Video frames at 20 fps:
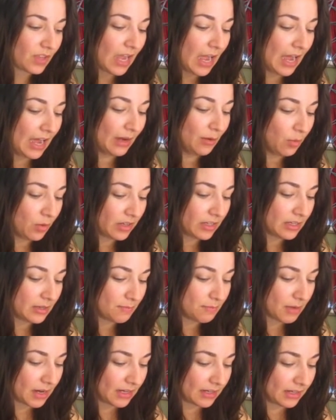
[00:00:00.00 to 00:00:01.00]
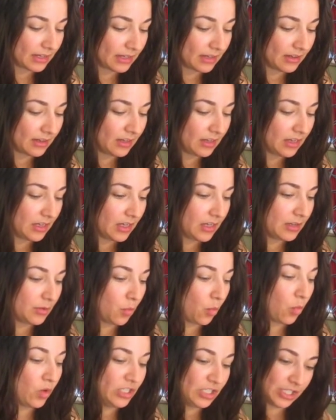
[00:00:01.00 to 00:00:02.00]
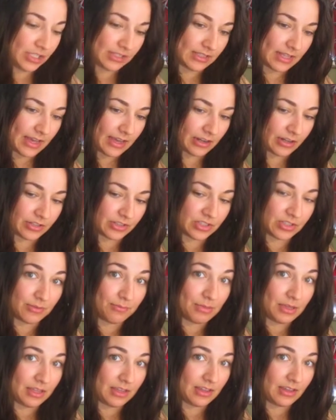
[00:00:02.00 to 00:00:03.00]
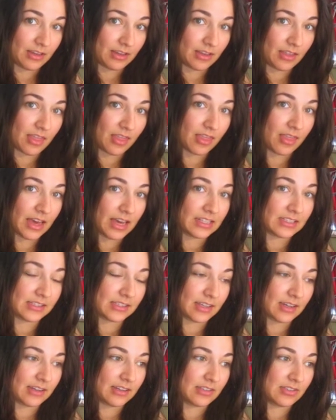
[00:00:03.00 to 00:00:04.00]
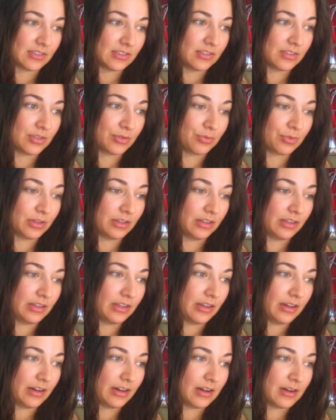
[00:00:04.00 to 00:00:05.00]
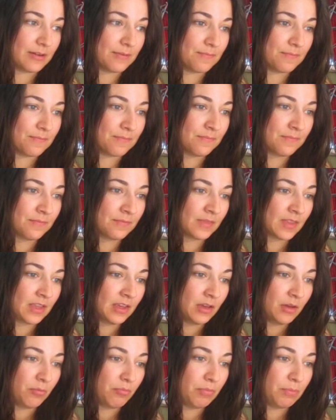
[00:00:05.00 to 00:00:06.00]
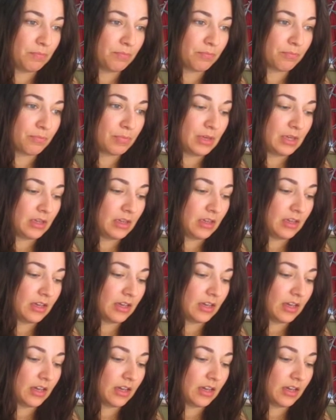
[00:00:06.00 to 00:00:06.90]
I wanted my witch's ladder to be that size and to really um, be